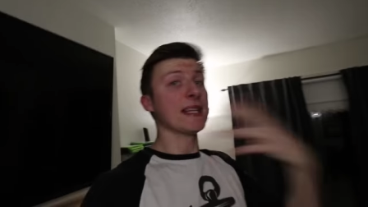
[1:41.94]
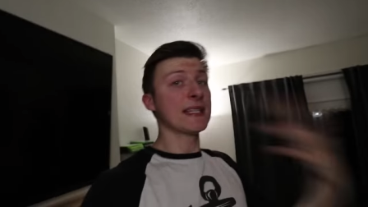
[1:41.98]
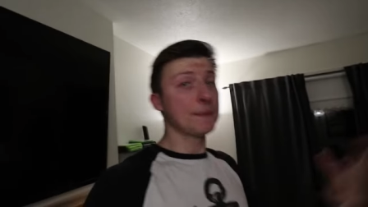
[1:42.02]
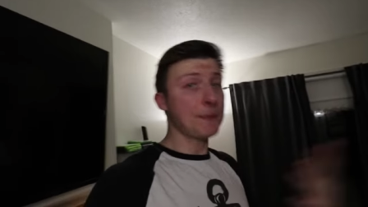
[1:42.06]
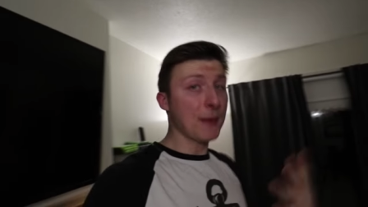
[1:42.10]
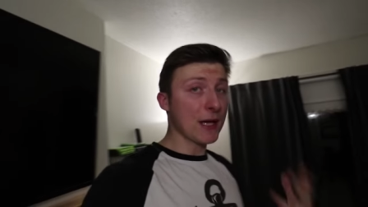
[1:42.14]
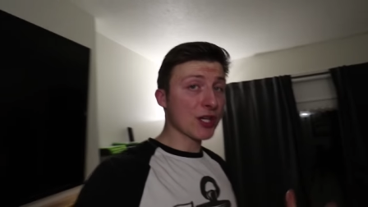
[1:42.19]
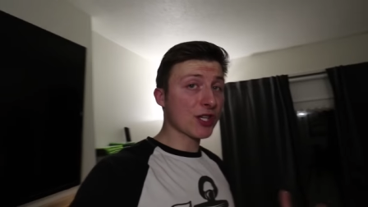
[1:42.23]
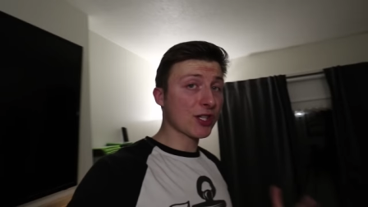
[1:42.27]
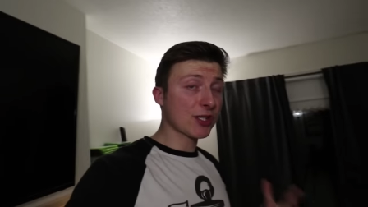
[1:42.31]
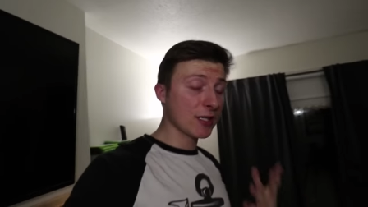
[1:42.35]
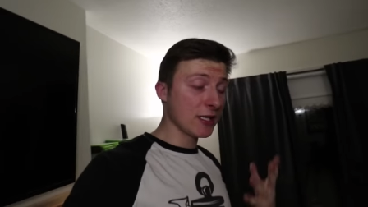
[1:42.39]

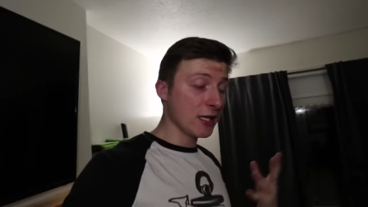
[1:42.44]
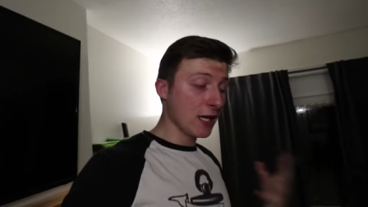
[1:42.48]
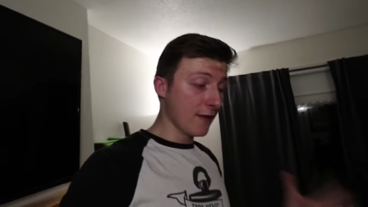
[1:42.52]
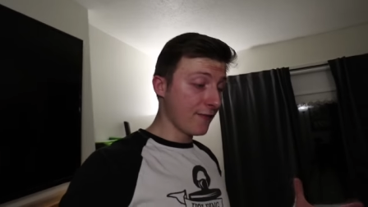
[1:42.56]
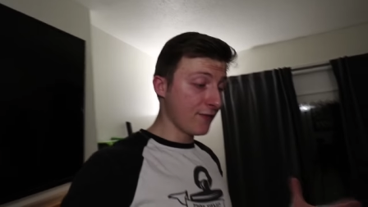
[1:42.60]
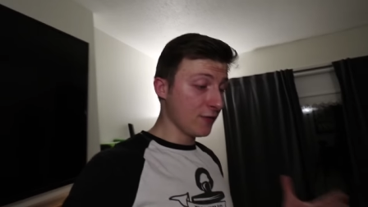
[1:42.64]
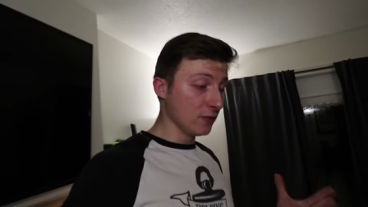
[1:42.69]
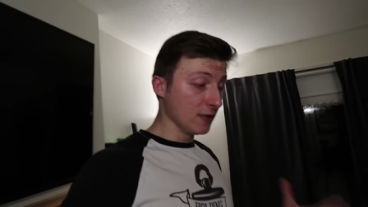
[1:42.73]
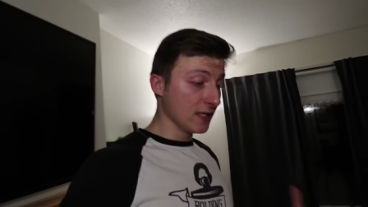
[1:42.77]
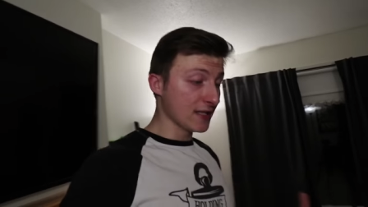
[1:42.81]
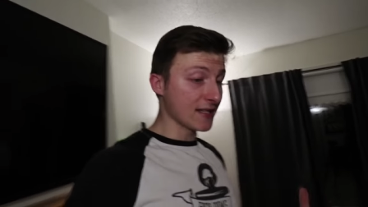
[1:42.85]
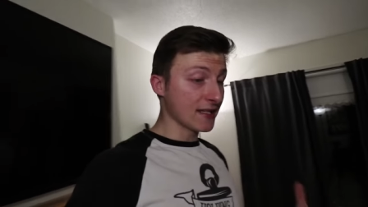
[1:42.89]
especially
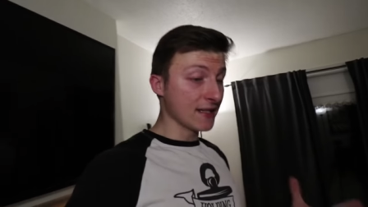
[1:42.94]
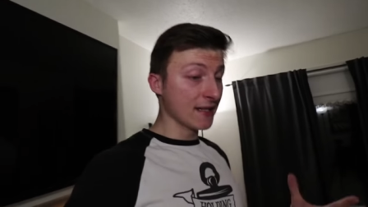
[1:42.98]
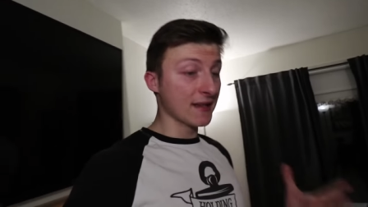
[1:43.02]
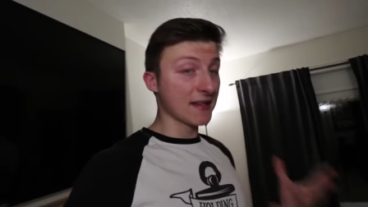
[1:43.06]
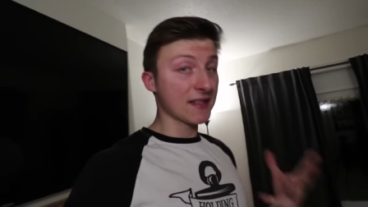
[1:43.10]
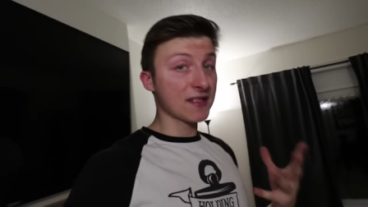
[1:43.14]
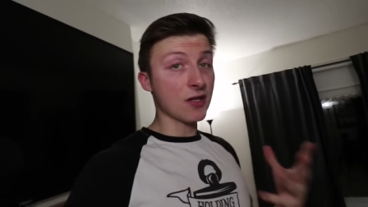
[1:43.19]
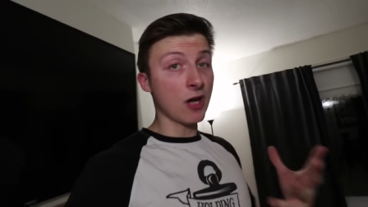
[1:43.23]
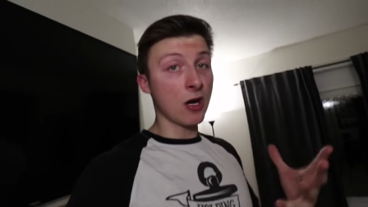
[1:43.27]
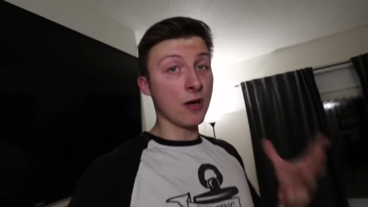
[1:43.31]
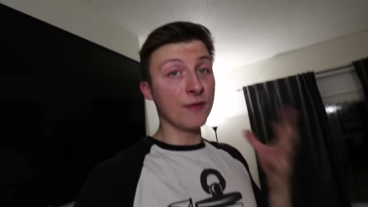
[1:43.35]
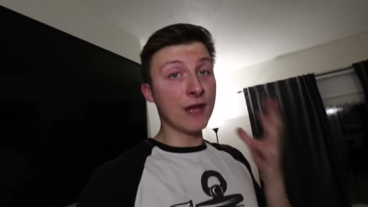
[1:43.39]
if you listen to the
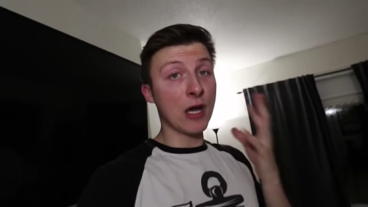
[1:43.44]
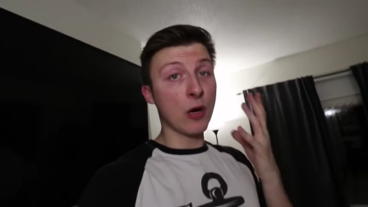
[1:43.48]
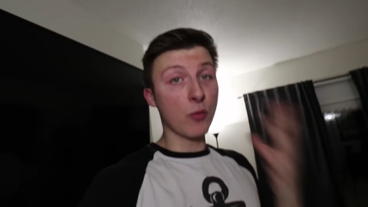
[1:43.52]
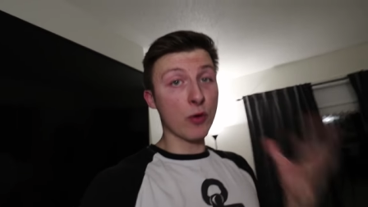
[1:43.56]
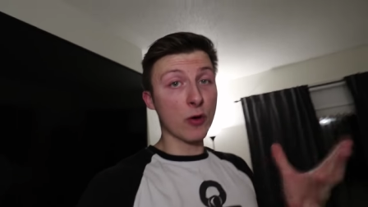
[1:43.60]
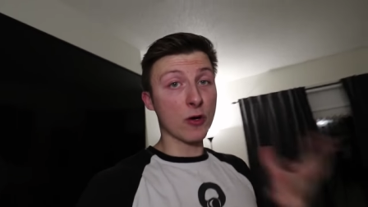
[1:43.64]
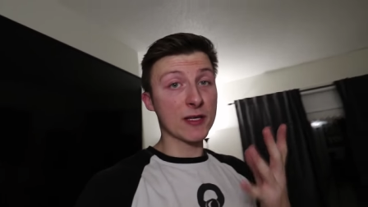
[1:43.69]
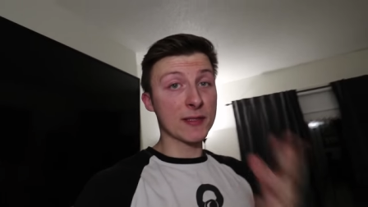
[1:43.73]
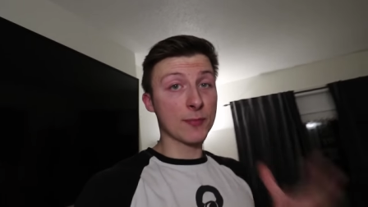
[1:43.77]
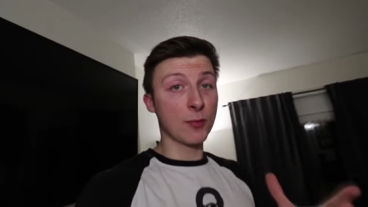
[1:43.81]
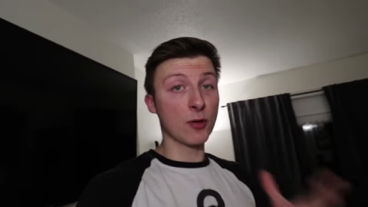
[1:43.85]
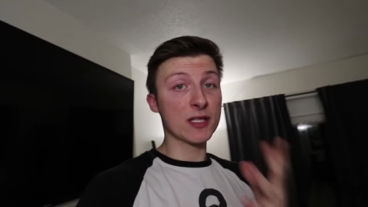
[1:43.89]
song that we
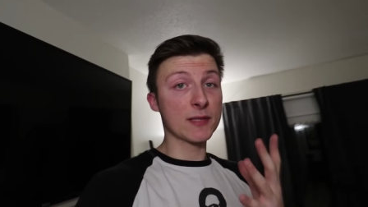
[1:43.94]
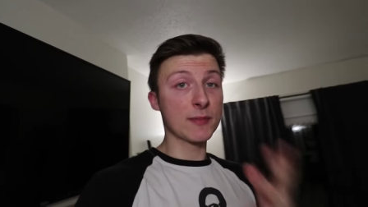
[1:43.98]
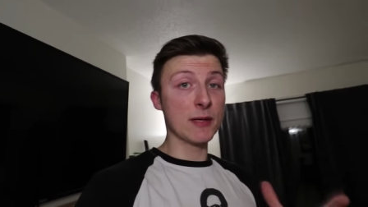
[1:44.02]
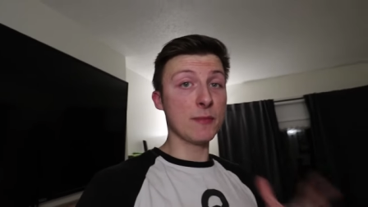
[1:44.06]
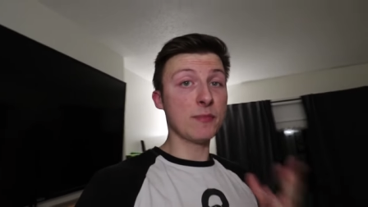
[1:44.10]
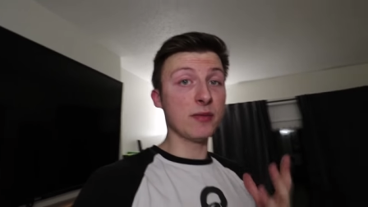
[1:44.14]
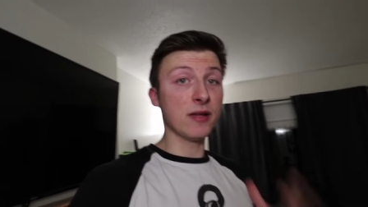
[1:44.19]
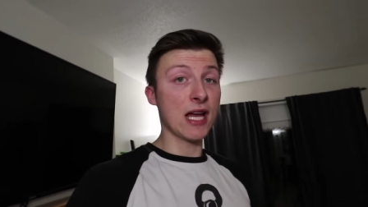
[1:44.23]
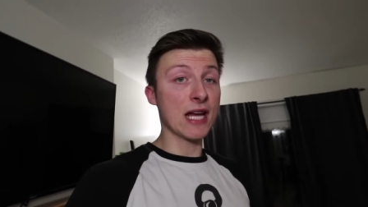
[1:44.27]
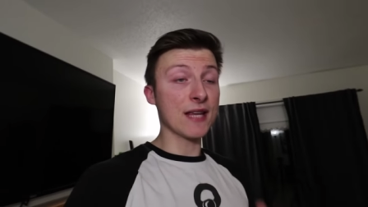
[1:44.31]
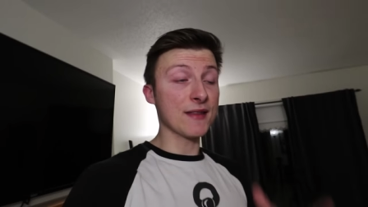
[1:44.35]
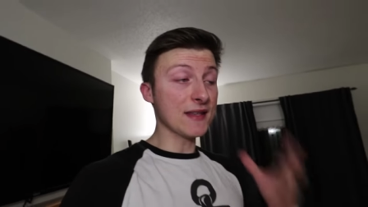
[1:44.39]
were supposed to be
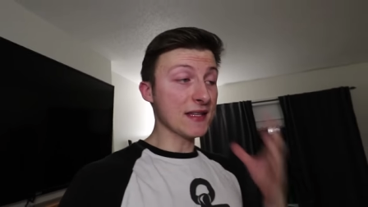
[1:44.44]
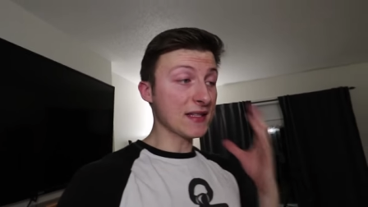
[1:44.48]
playing.